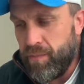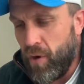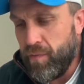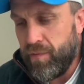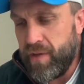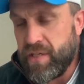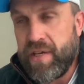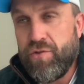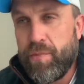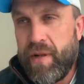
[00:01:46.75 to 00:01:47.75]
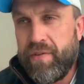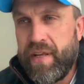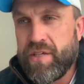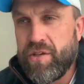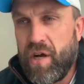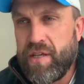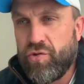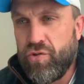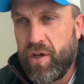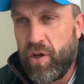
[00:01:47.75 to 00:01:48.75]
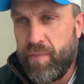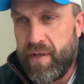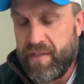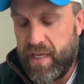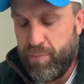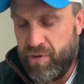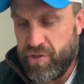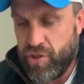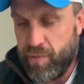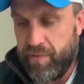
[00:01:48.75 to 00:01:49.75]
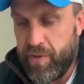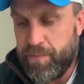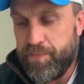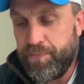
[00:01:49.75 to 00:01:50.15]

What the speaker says: Hopefully this gives you a bit of an insight. I'll try and go a bit deeper into some of them.